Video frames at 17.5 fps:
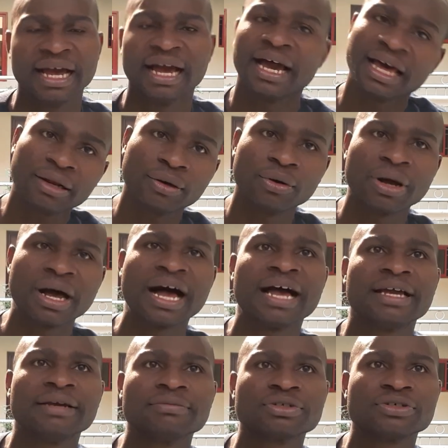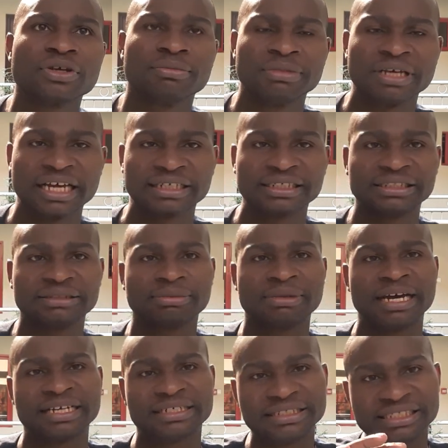Hello, hi, I'm Soumya Keg
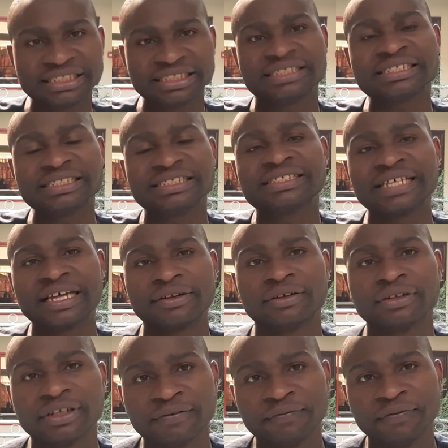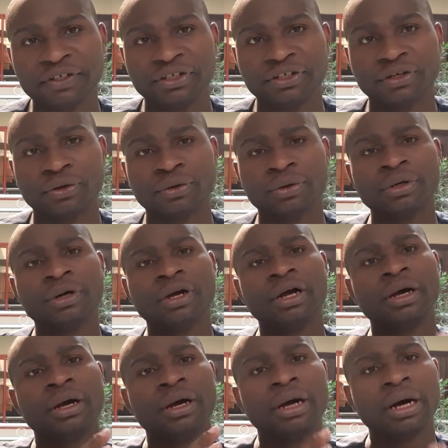and this is another video
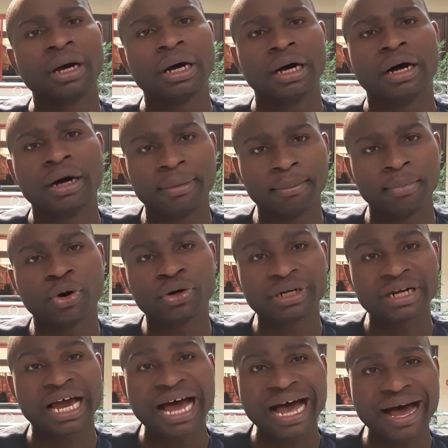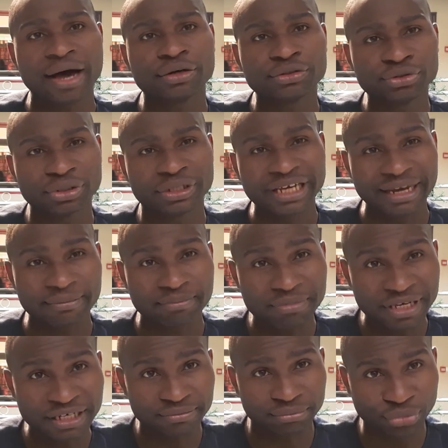um, on how you can
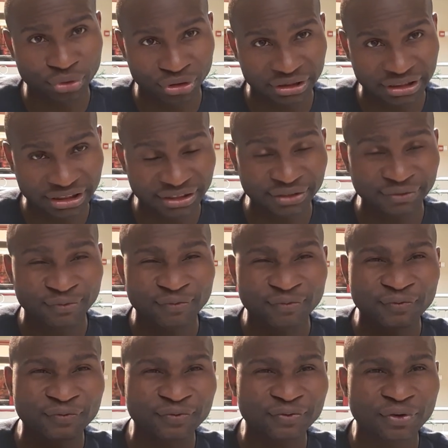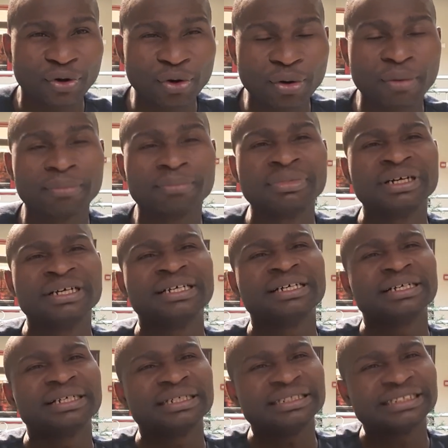make money from
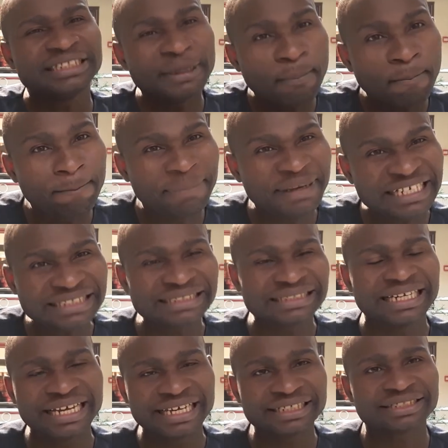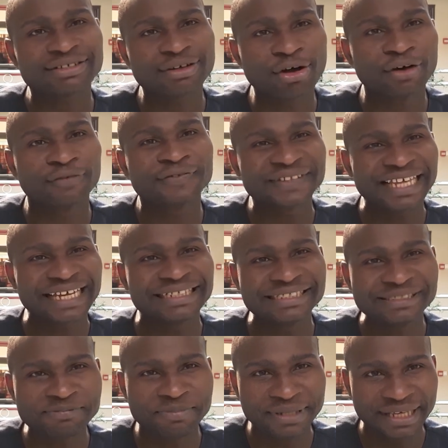the business of
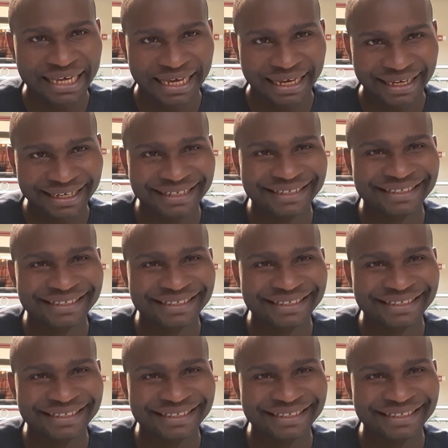teddy bear.